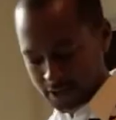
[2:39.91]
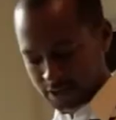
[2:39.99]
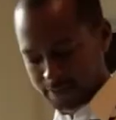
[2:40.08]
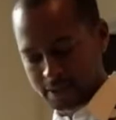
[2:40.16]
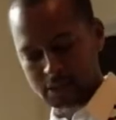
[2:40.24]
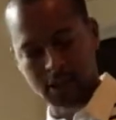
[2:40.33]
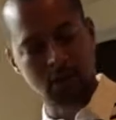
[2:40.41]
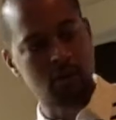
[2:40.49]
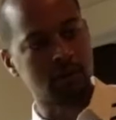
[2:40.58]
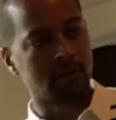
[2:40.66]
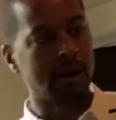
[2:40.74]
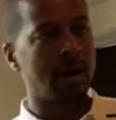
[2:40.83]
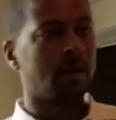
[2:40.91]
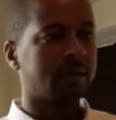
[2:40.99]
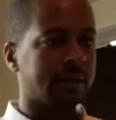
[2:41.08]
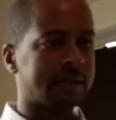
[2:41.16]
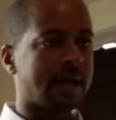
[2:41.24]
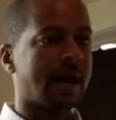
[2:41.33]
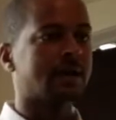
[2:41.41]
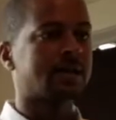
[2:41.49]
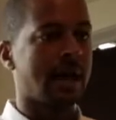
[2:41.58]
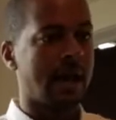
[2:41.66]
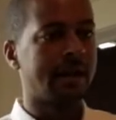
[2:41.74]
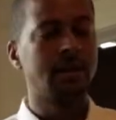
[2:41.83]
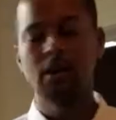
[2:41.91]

that basically goes around the entire side.